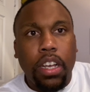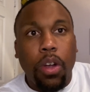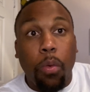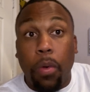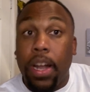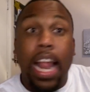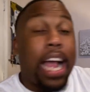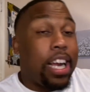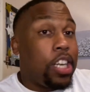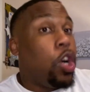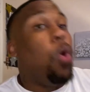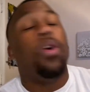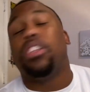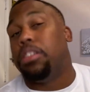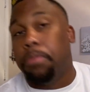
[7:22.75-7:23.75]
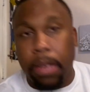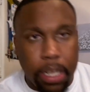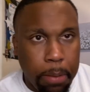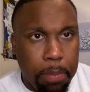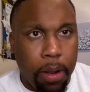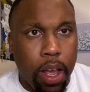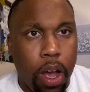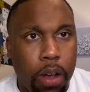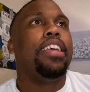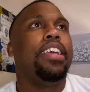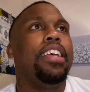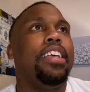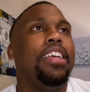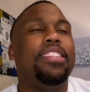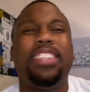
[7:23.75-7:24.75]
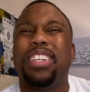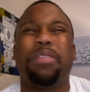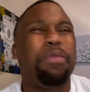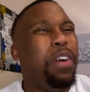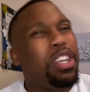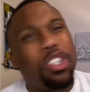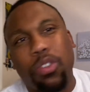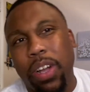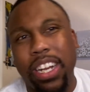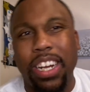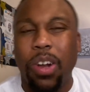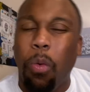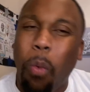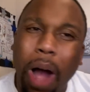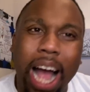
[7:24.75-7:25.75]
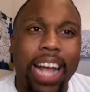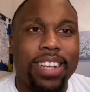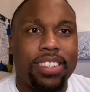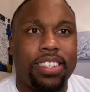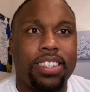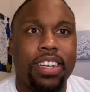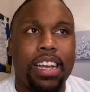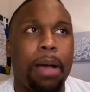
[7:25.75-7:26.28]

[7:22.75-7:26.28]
We're not going to make the playoffs. It's just frustrating to watch.